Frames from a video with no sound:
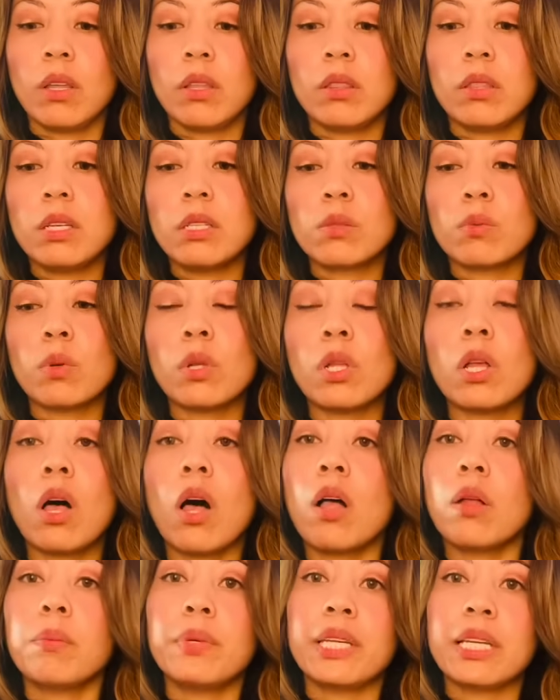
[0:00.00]
These will
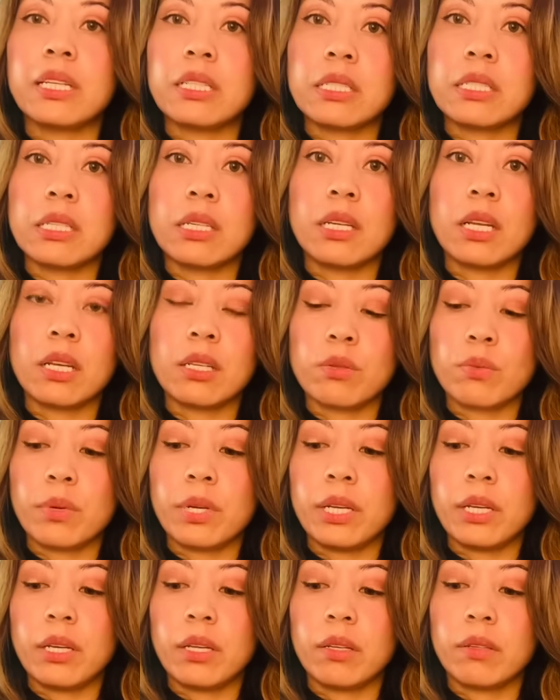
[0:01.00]
all be in today's
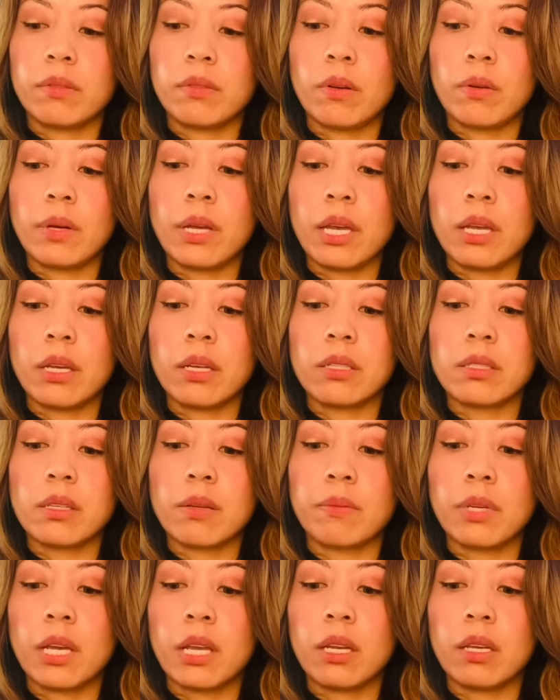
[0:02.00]
reading, okay? Because
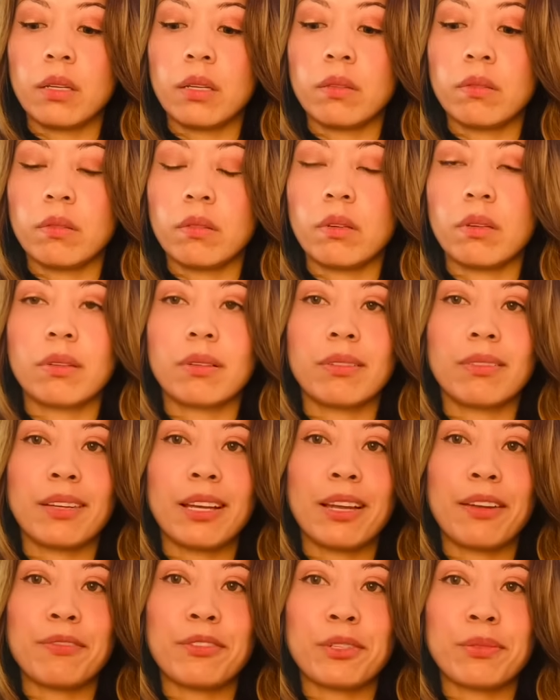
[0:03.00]
I'm getting,
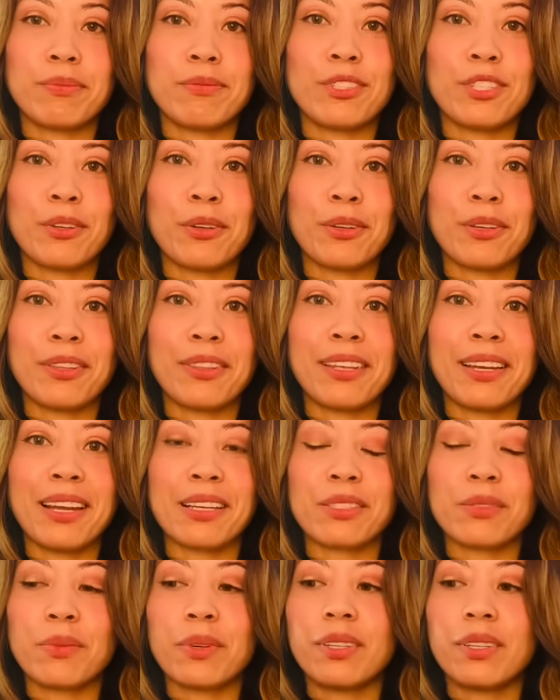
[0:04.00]
I have to show you the
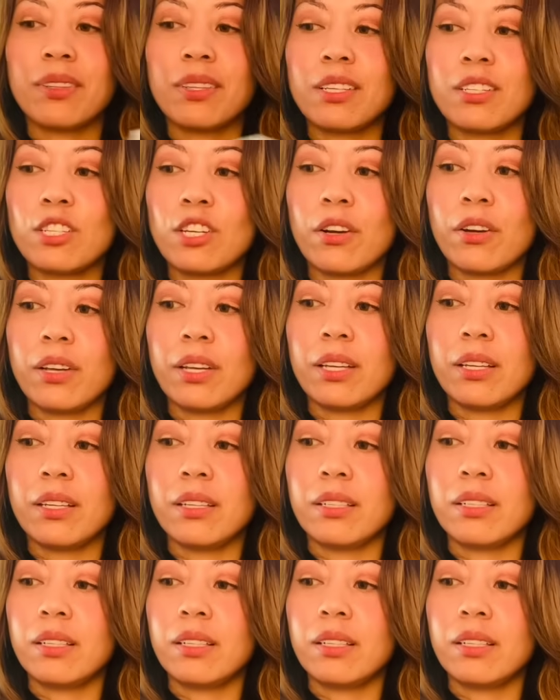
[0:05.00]
next one, the Chariot.